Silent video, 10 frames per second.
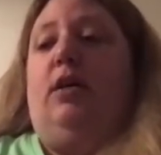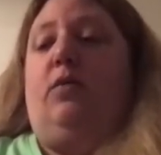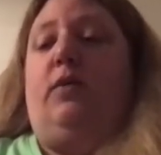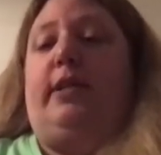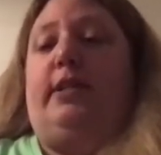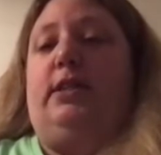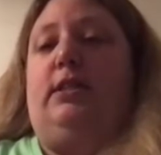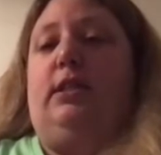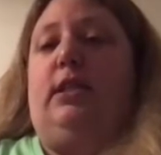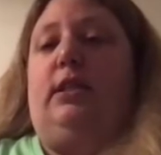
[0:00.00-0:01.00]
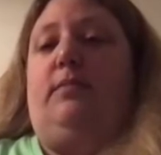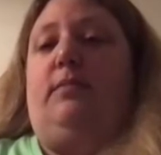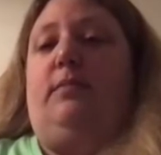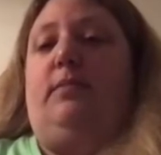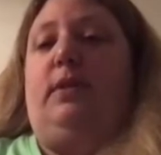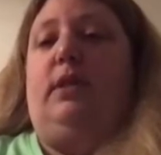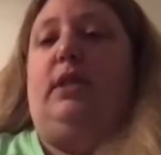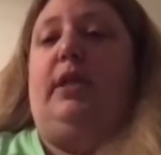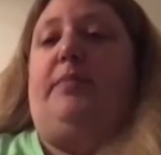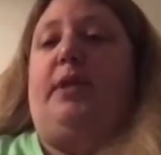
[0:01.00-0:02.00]
Work as a team,
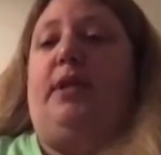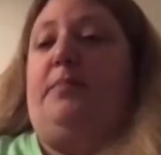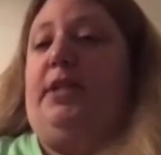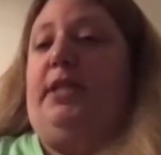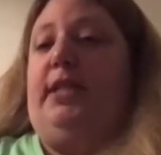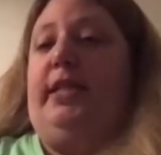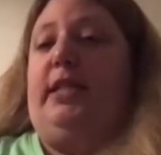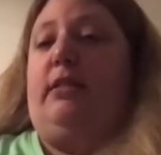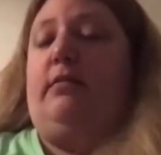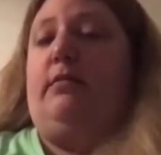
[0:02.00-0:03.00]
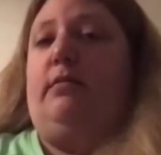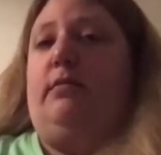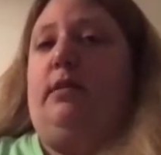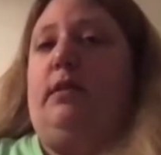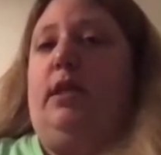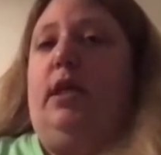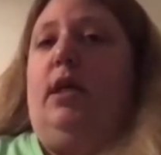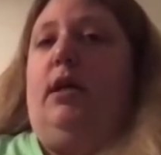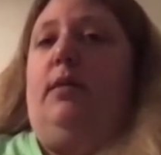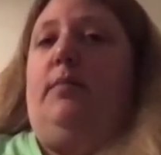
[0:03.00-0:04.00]
keep the company lean.
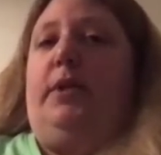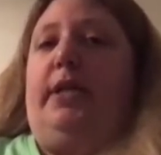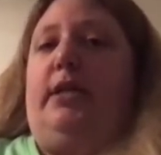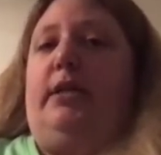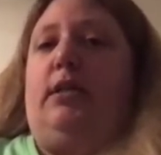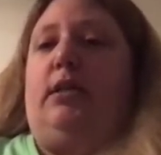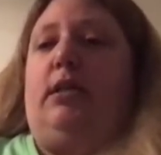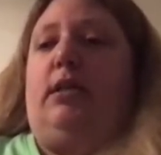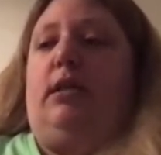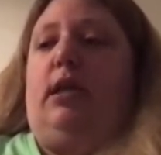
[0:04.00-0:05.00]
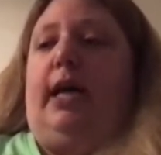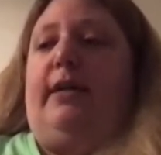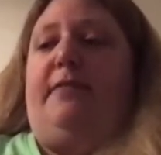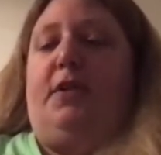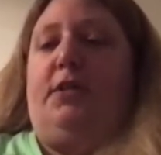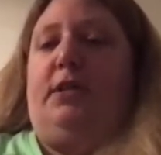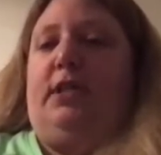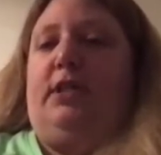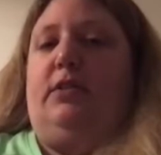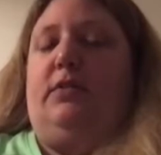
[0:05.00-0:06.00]
But I've heard
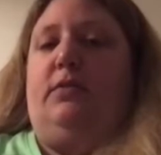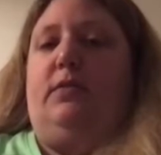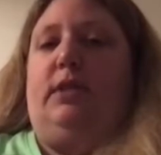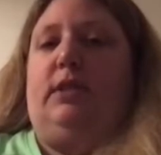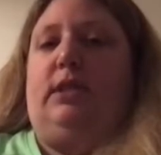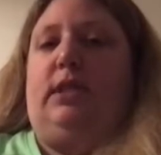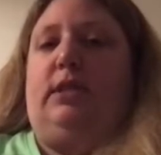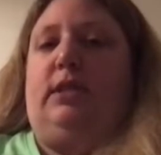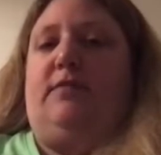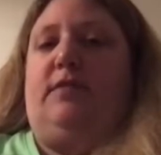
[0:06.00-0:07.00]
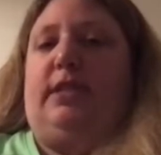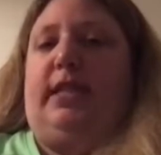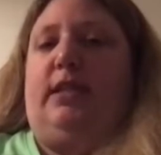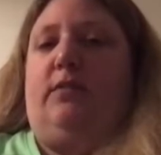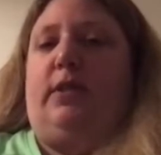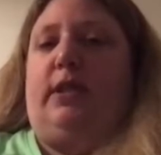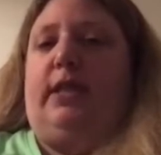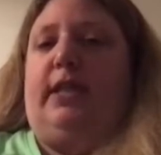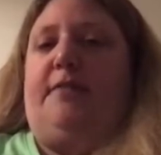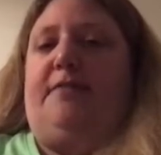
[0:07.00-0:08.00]
that you and Stacy have decided we're going to
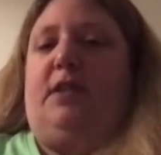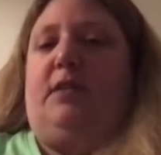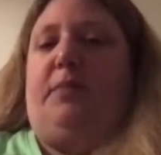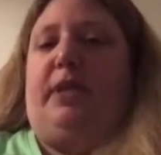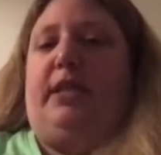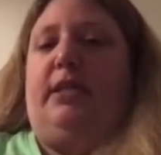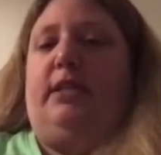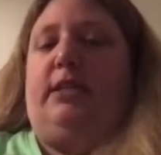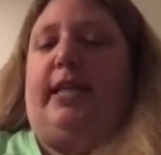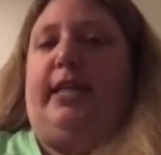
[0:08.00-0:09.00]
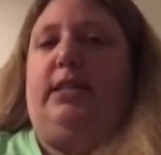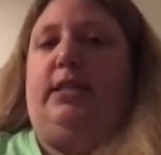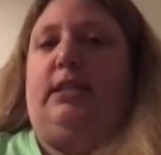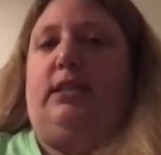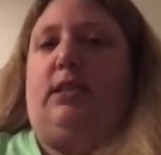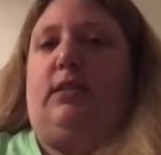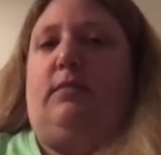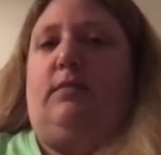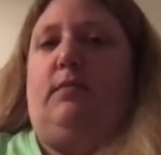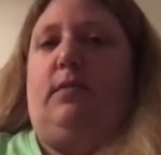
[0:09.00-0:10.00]
have to abandon the tag
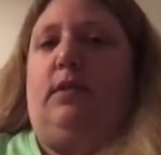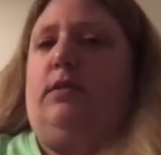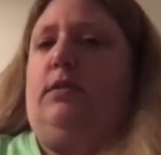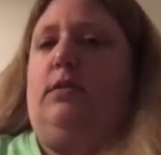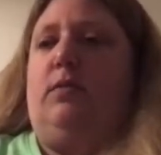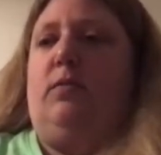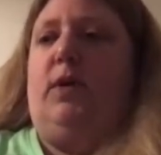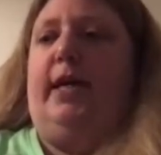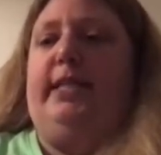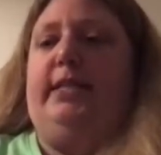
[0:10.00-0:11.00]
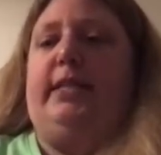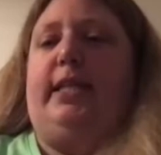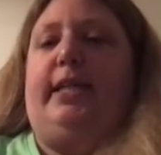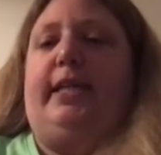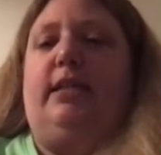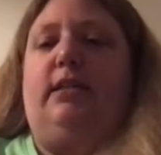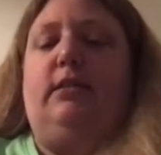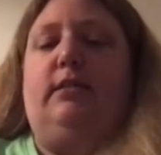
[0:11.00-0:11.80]
system. Why is that, Al?